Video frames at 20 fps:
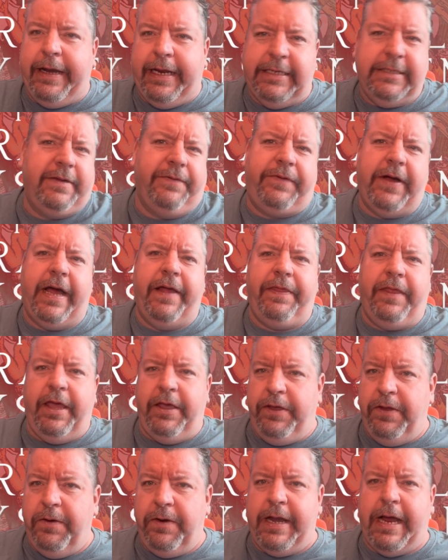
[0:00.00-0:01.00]
is the fact
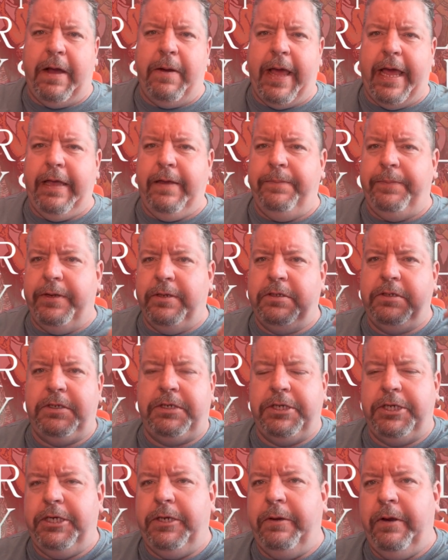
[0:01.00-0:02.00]
that you're now able to
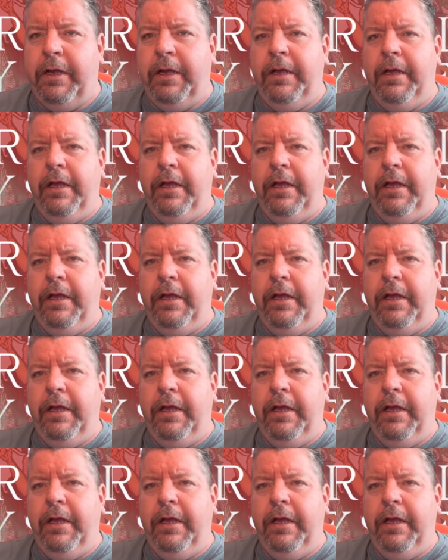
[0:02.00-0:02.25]
do